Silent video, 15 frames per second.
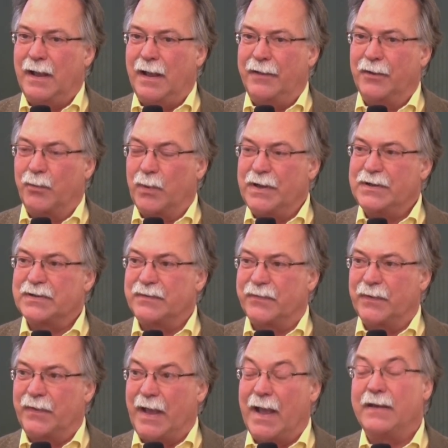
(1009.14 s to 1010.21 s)
And the reason
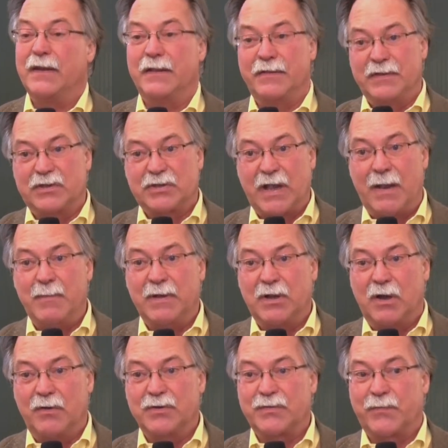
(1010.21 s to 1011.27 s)
for that, and the same
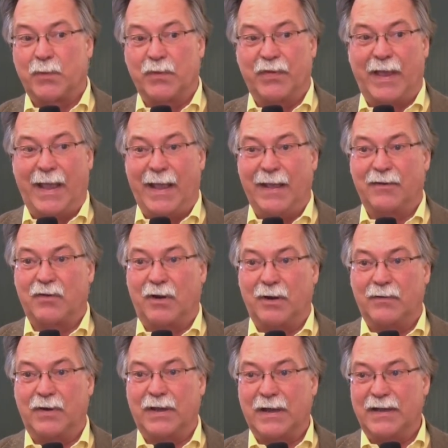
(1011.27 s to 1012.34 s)
goes for the
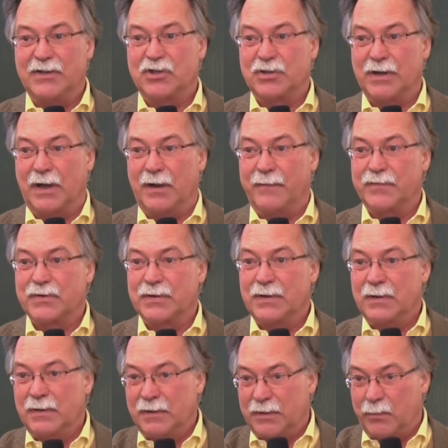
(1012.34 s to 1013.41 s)
Antarctic ice shelves,
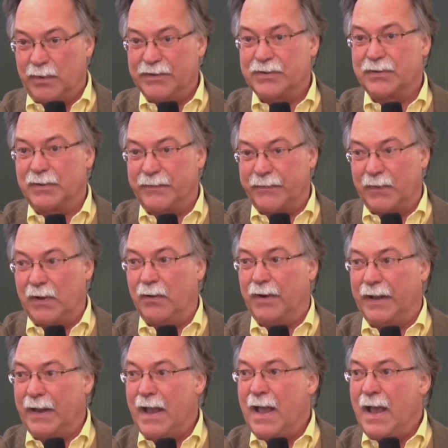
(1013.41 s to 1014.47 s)
the ones that are
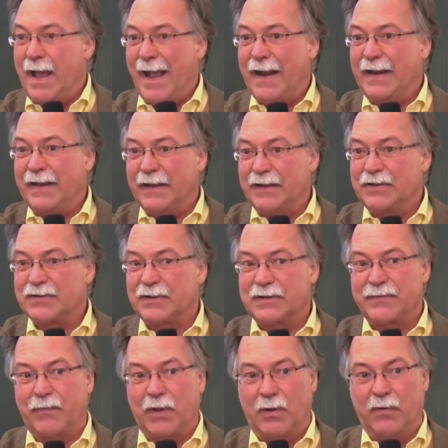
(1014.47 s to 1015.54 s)
floating. Any ice that's
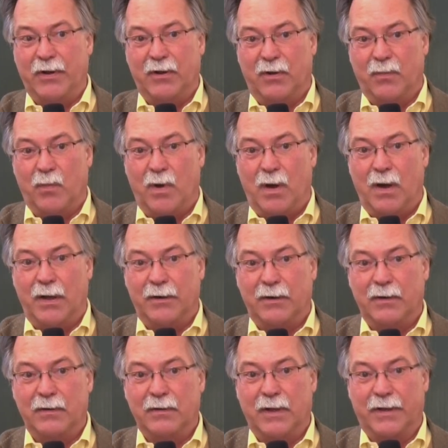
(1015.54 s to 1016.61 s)
floating on water,
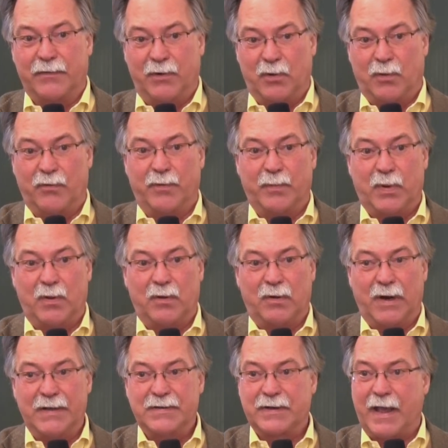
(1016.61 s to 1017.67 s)
like the northern
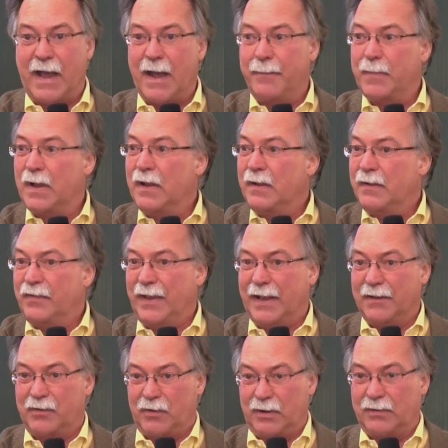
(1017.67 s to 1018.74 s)
polar ice cap, the
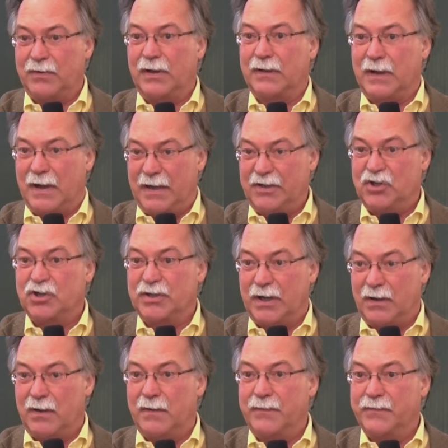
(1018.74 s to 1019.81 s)
Antarctic ice
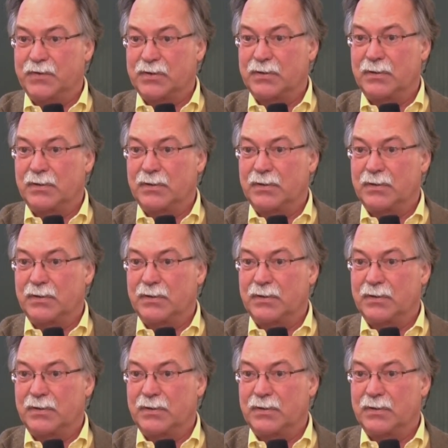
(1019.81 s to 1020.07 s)
shelves,